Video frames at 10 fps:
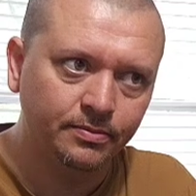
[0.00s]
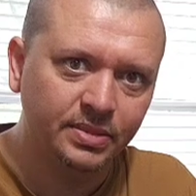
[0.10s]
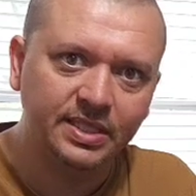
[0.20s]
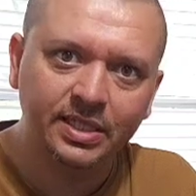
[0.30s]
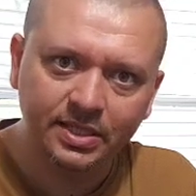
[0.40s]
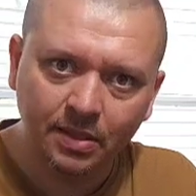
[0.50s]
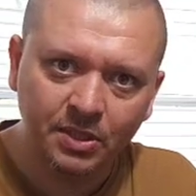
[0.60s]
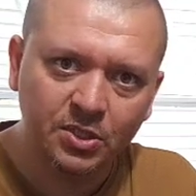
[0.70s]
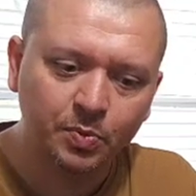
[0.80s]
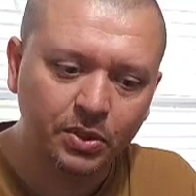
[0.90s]
Sea to
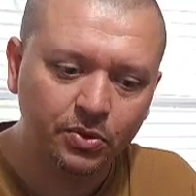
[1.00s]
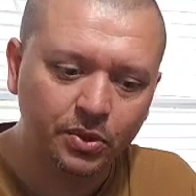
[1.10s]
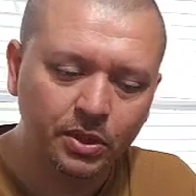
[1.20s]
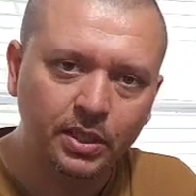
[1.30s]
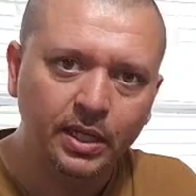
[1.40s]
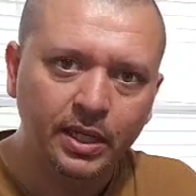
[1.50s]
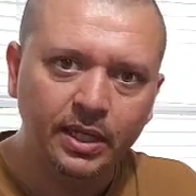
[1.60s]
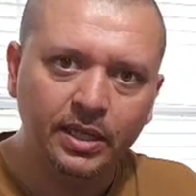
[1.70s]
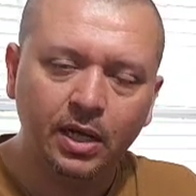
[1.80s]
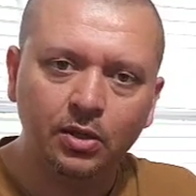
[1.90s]
Summit spoon,
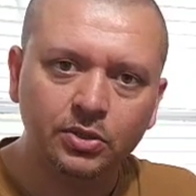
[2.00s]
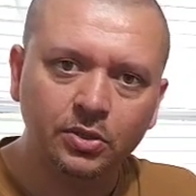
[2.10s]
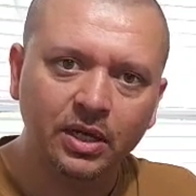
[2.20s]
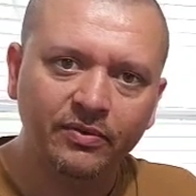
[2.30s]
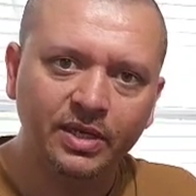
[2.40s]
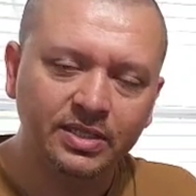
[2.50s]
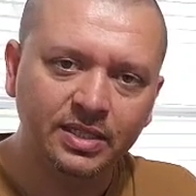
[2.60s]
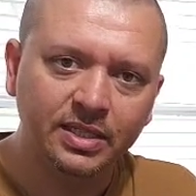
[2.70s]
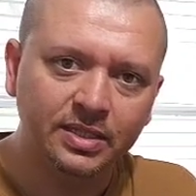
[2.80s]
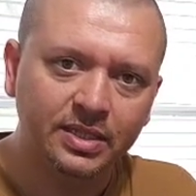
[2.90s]
and then I also have a
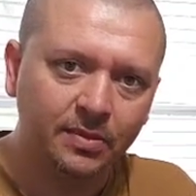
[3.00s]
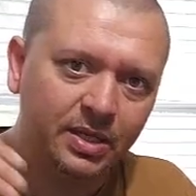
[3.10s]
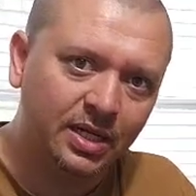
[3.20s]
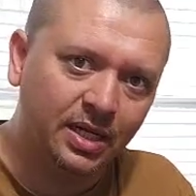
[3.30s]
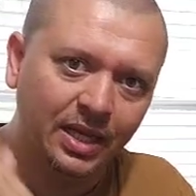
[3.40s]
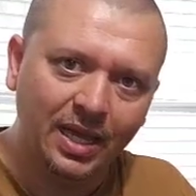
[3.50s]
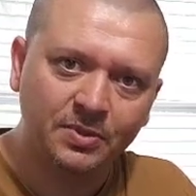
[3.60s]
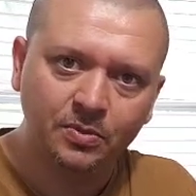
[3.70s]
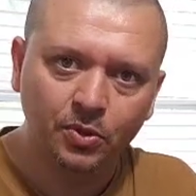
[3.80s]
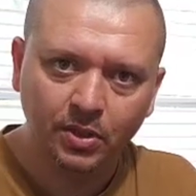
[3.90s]
Sea to Summit
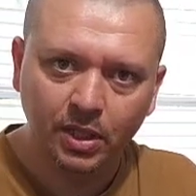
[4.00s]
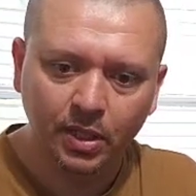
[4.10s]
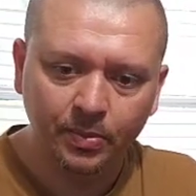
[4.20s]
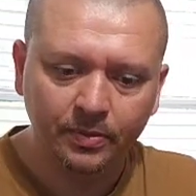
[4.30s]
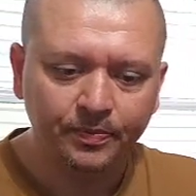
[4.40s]
collapsible cup.